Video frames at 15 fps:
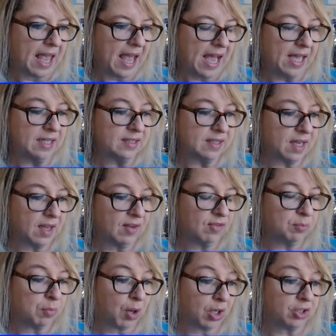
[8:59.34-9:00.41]
as
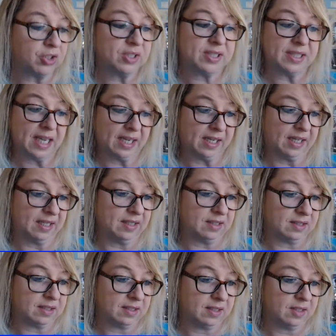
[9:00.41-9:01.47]
of March 2nd,
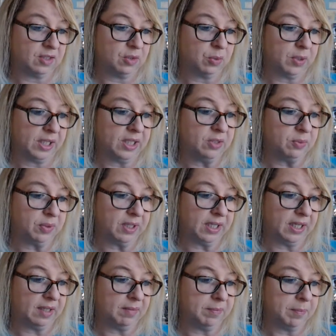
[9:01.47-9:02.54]

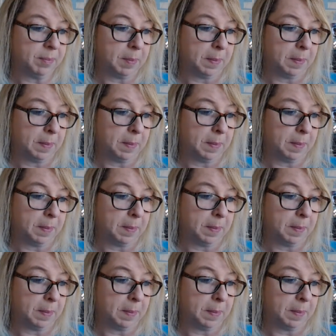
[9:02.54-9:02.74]
2020,